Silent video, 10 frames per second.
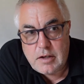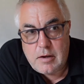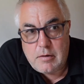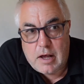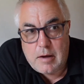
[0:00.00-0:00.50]

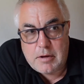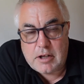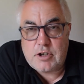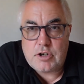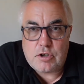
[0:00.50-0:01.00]

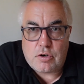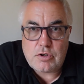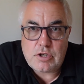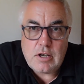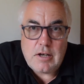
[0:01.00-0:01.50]
military
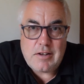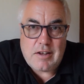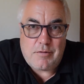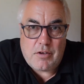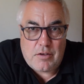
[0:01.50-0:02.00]
trucks.
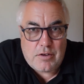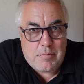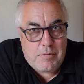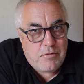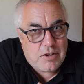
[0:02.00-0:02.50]
They've,
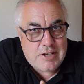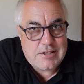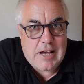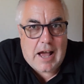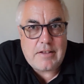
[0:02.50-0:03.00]
they've
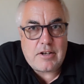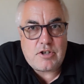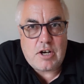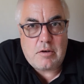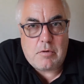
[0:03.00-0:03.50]
designed the
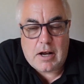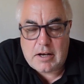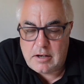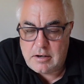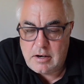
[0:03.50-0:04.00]
G
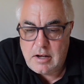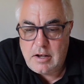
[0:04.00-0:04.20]
wagon.